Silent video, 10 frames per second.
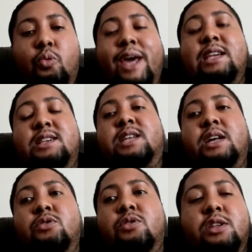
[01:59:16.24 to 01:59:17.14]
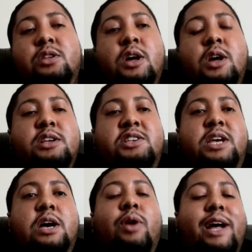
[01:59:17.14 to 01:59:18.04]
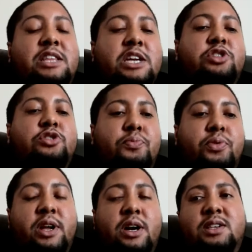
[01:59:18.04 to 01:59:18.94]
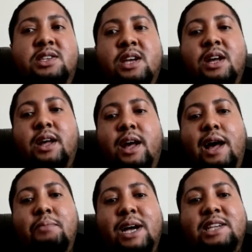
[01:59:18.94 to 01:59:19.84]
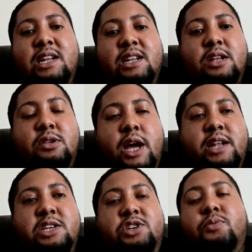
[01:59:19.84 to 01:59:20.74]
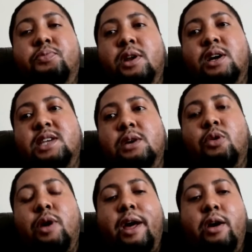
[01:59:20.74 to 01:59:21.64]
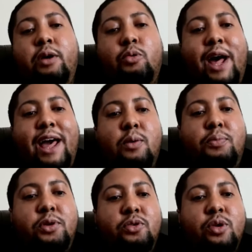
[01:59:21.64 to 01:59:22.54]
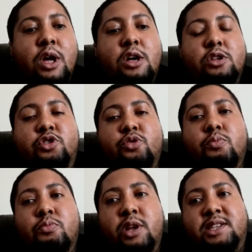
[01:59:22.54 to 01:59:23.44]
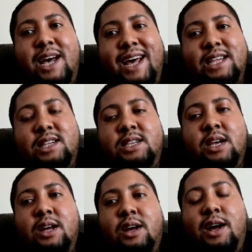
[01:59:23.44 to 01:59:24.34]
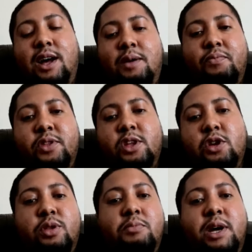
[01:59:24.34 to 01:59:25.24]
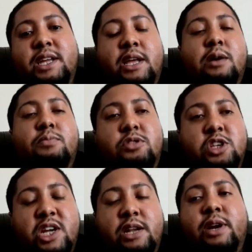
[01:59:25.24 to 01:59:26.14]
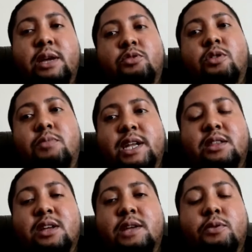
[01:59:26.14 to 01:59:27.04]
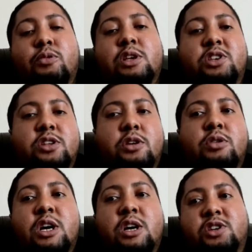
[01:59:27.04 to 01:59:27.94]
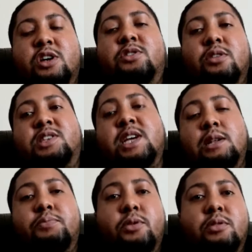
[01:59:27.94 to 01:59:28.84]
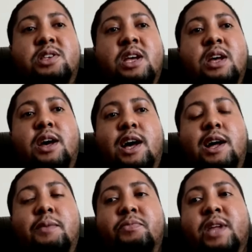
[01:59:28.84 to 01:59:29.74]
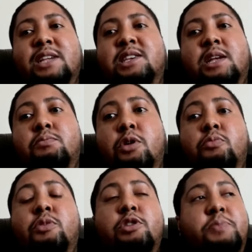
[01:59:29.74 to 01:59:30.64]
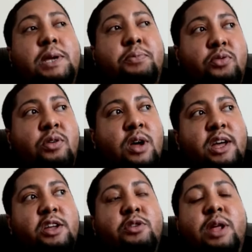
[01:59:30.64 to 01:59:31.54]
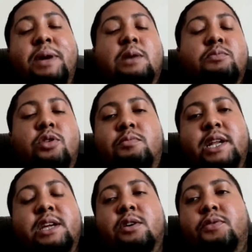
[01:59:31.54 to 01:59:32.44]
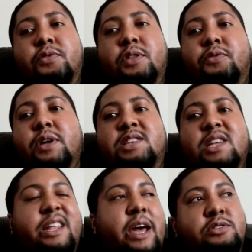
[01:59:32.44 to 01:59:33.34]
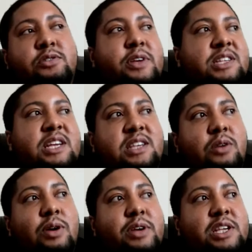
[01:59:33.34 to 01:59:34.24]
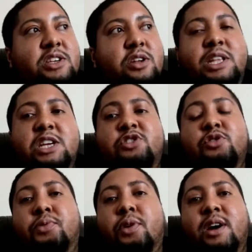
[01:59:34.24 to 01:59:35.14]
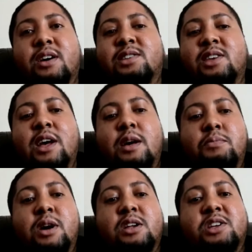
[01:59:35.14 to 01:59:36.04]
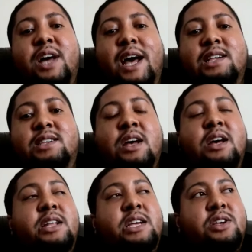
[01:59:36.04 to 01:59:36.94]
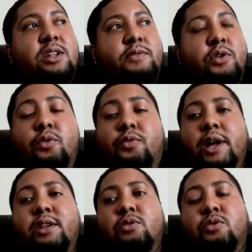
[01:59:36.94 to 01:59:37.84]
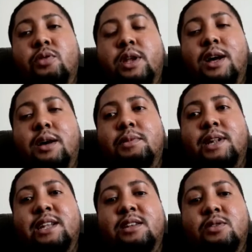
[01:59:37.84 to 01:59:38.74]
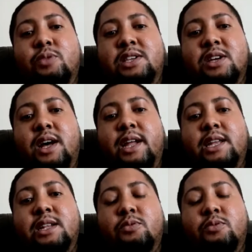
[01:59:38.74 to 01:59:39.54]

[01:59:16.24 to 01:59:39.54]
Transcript: ways that you can sell additional products, and by selling additional products, it will help you to monetize the money and help you to generate more money than if it was just on selling books. As I said, most people, they make more money off of the extra things they sell, whether it's additional products, merchandise. There's another author I know called Lyndon Wizard,